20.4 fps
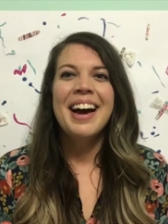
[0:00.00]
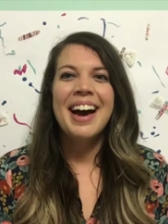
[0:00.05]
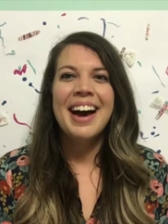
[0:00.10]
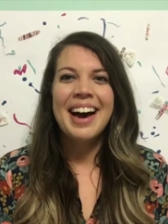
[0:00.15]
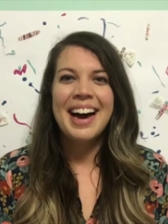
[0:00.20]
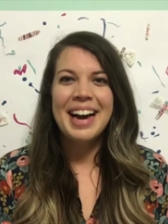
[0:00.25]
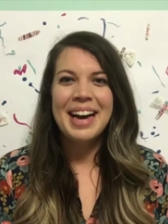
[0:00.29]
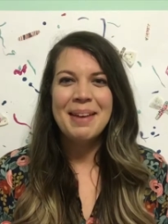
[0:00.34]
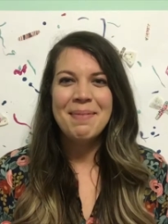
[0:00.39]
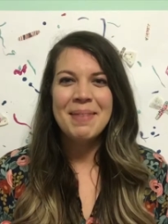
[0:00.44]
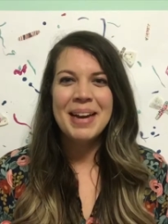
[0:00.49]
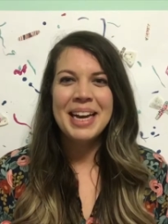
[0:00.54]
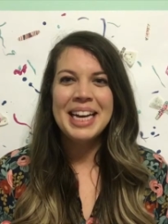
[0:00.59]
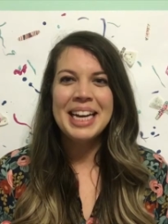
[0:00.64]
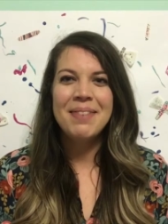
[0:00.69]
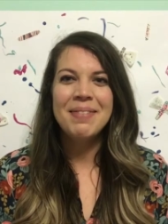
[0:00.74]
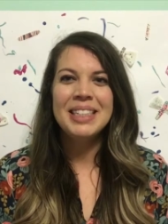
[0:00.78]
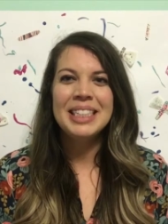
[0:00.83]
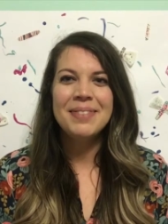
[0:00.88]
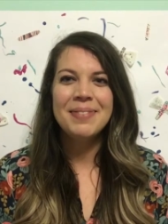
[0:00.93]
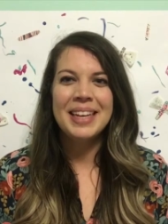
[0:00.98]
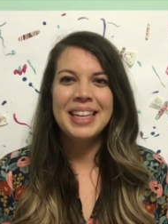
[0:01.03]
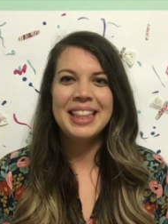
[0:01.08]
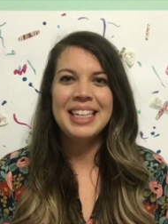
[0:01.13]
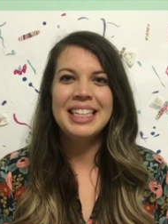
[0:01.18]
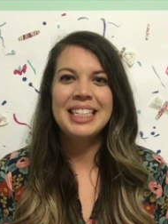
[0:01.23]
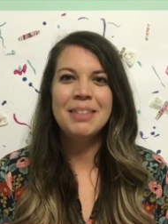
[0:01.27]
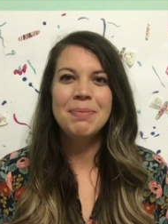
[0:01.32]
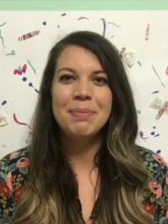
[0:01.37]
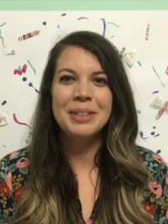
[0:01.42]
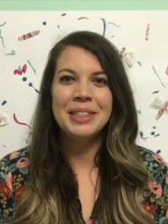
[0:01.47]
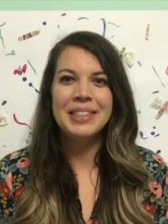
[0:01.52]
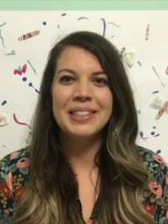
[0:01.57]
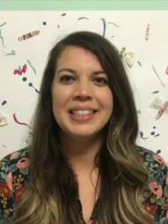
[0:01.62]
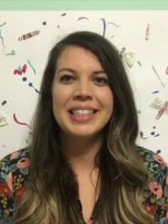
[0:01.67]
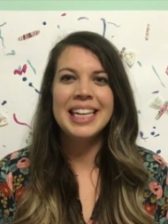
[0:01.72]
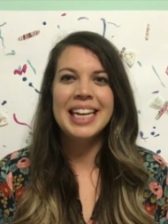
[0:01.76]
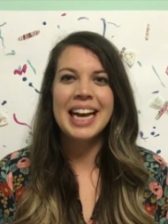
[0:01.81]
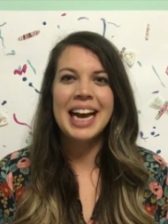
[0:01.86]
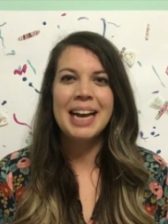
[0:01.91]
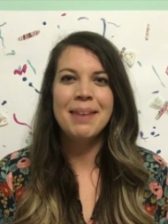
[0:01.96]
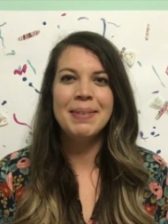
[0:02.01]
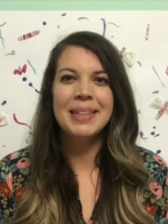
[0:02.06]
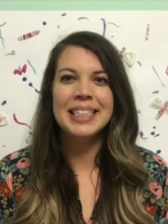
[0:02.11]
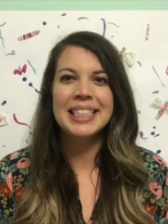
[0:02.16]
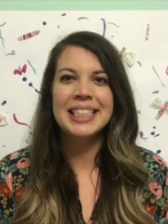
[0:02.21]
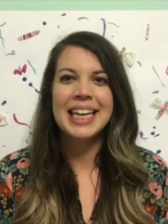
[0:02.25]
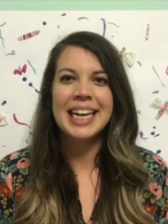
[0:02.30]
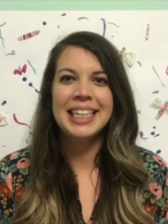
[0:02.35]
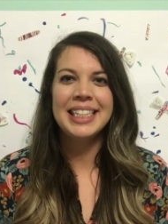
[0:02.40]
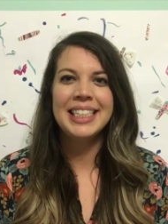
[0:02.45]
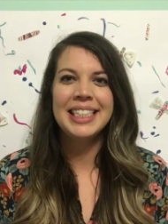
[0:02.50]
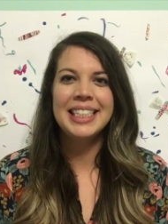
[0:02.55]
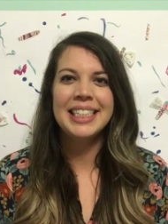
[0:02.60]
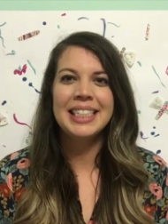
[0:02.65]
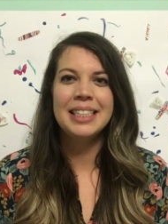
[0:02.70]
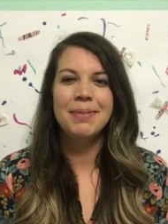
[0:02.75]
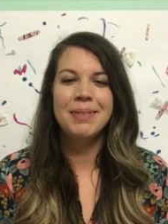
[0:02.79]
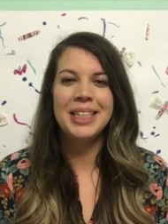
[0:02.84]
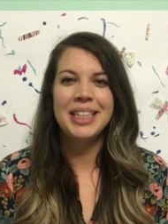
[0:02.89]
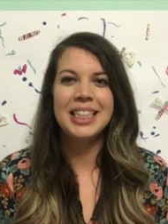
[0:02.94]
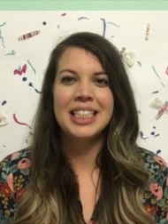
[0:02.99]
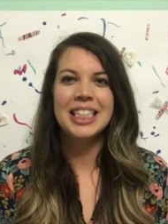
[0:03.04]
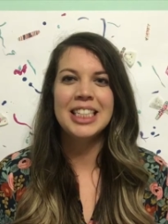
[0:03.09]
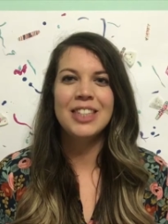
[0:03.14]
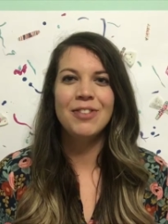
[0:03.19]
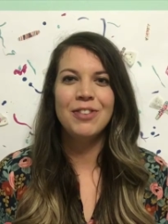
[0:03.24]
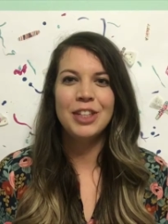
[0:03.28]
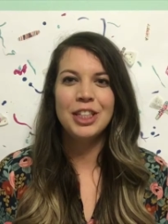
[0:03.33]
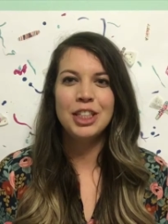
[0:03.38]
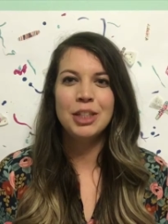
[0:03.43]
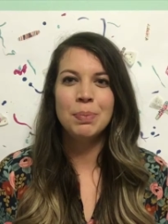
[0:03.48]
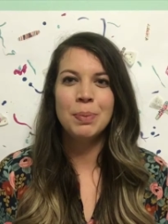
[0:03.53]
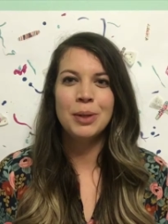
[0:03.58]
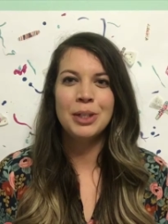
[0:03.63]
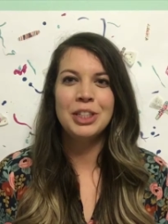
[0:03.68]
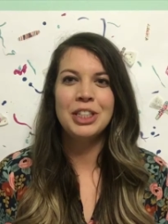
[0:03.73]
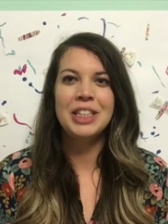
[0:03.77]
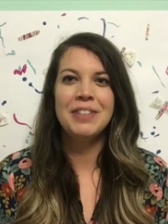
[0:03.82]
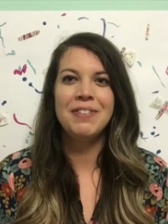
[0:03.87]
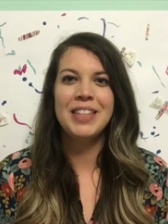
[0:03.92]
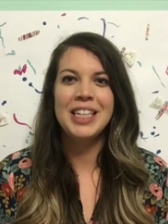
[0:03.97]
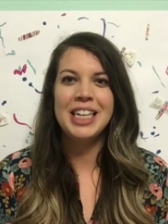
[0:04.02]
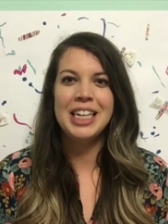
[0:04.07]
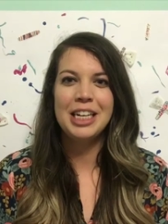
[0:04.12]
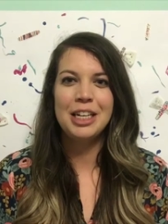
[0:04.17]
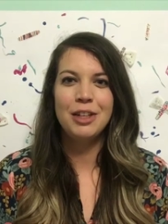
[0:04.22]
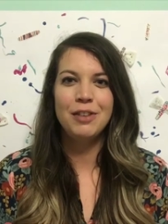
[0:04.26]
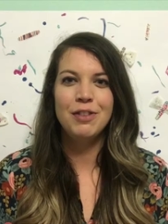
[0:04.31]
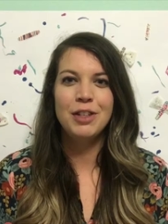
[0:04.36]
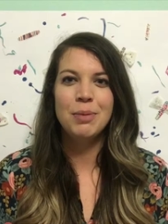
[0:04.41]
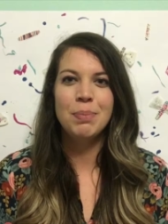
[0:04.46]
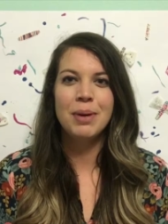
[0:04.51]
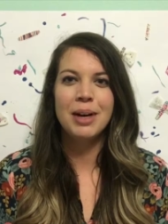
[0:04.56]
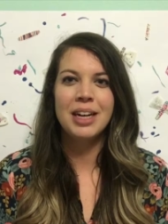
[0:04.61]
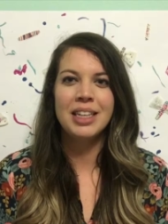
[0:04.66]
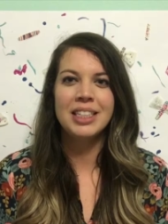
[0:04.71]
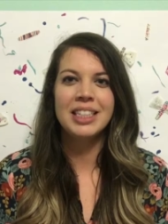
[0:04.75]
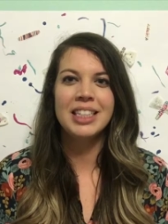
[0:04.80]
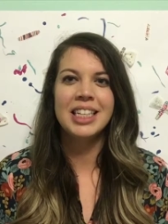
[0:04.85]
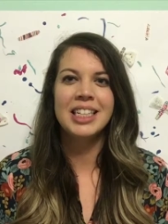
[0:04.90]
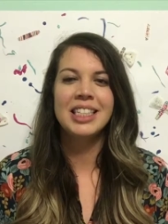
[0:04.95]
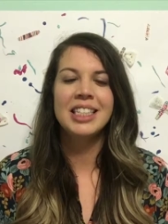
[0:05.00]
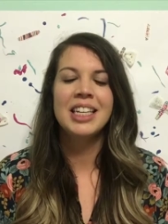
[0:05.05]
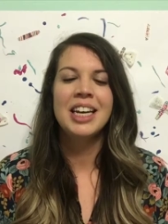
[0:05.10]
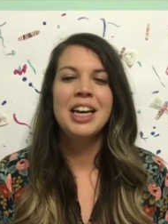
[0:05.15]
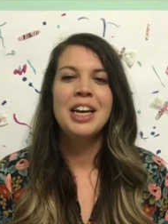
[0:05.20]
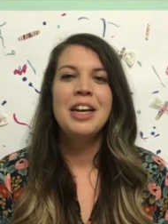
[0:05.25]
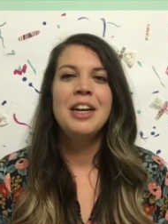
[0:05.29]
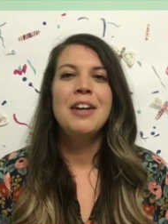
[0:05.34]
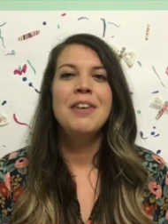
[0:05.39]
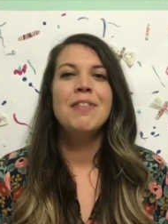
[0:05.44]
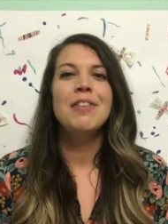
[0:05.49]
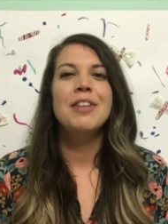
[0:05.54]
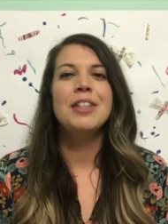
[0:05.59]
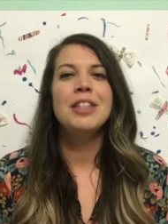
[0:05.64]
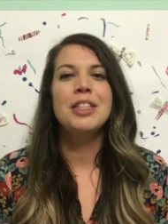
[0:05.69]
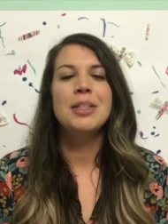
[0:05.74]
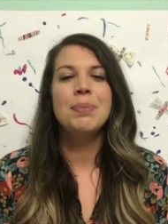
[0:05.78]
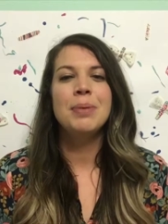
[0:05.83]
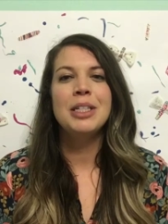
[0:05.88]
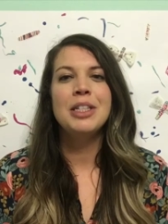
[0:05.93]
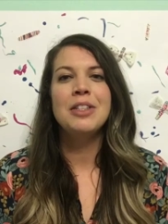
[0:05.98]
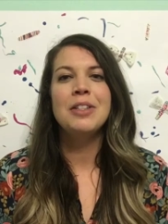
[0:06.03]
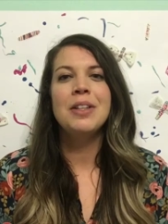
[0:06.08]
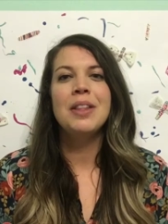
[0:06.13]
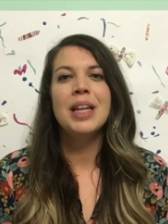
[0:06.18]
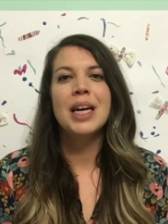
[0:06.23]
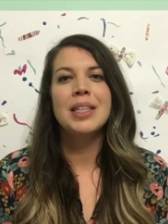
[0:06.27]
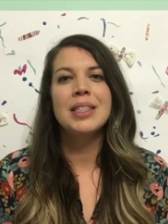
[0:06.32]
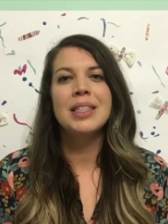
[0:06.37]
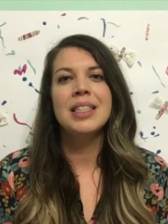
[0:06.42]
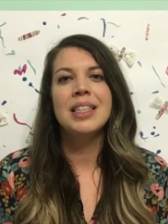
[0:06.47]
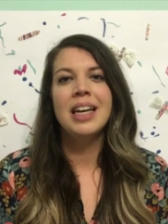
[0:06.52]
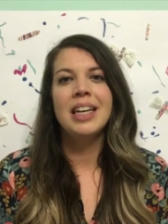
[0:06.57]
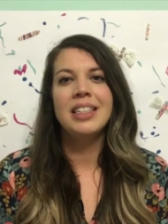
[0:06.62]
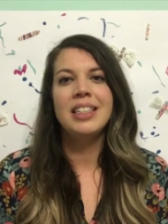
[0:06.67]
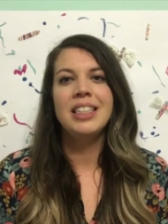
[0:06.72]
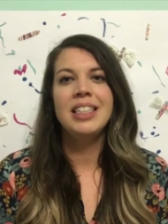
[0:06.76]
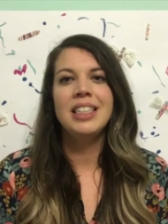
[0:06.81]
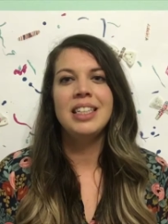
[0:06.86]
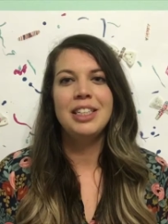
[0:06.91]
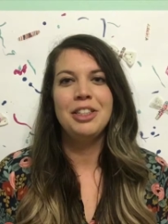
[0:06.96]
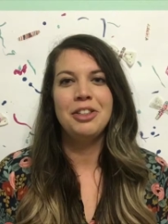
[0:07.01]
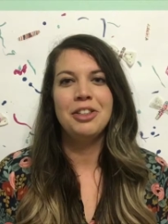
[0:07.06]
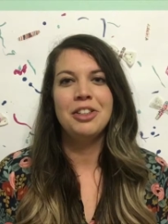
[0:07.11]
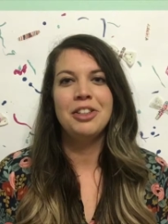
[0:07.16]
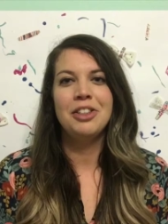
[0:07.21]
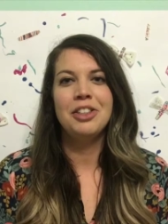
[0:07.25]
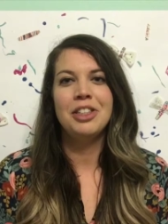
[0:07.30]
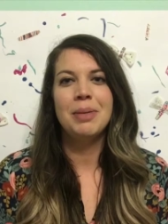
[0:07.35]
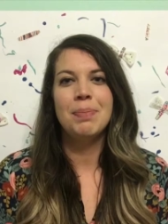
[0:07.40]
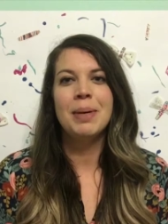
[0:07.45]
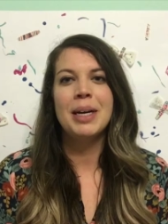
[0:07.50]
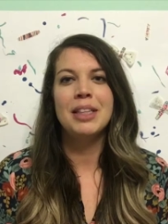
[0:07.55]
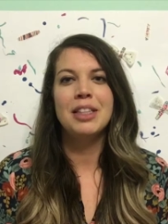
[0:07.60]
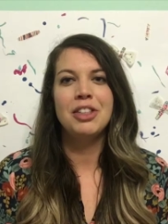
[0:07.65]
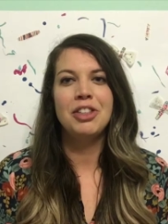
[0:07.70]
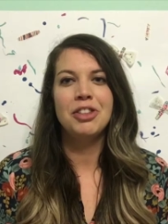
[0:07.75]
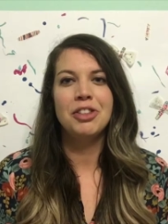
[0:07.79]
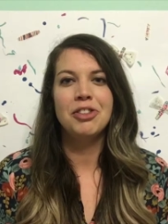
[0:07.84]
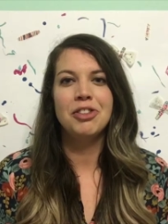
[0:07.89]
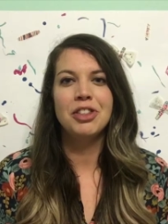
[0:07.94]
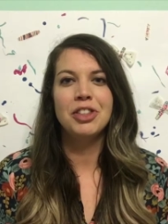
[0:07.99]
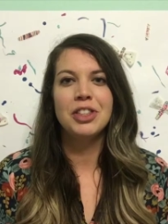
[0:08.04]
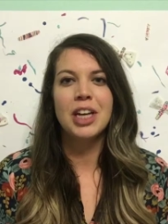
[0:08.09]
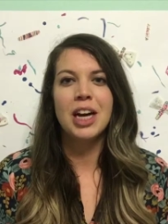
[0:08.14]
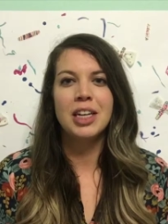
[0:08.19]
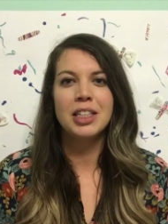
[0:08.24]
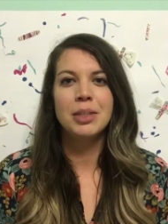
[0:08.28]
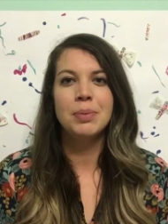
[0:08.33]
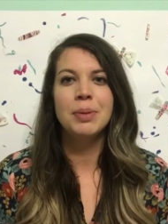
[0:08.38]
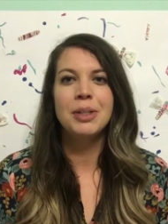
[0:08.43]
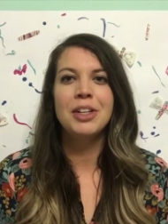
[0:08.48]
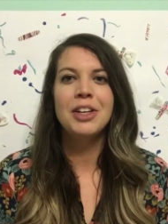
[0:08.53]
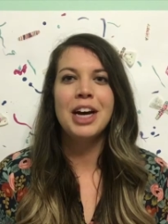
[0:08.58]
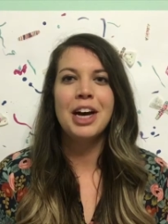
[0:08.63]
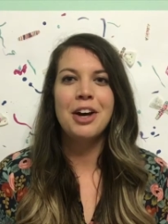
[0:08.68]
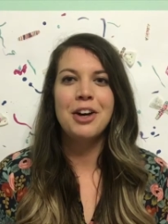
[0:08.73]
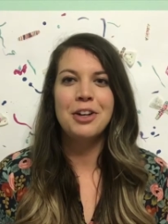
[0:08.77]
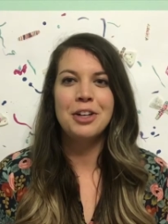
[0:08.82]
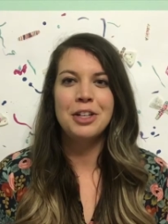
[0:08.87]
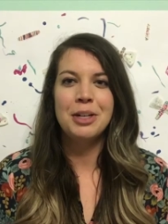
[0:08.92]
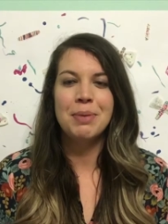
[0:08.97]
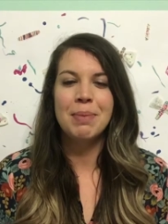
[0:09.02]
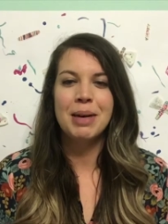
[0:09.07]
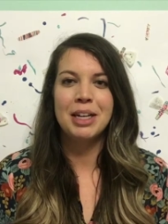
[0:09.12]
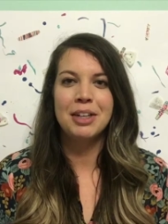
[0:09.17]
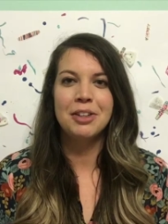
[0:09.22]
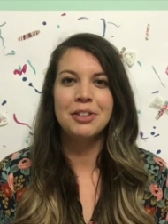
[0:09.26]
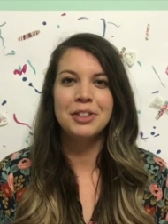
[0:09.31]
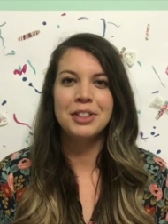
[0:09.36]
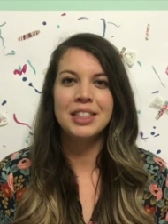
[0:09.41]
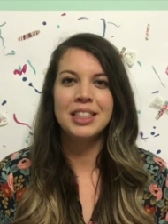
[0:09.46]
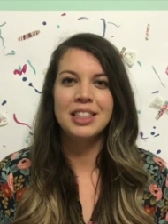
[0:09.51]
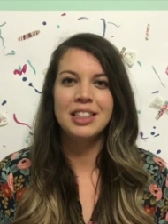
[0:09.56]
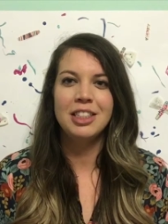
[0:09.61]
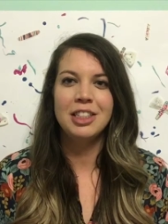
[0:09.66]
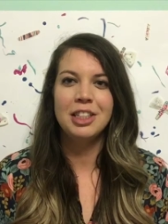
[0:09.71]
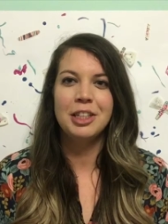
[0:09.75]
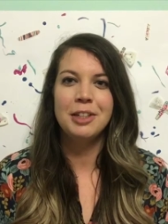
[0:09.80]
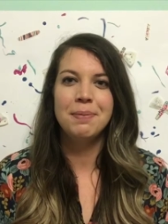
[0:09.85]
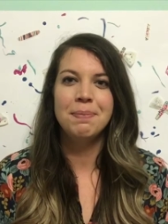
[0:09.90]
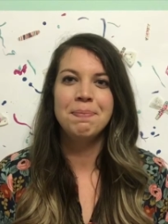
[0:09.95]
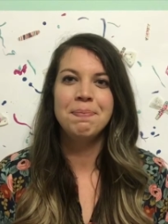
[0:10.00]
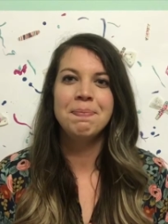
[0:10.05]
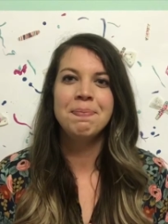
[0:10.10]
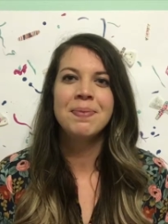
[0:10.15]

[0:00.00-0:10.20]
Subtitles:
Hi, my name is Bethany Bruce, and I am excited to submit this first portion of the interview process for the Spring 2019 internship at the Children's Hospital at OU Medical Center.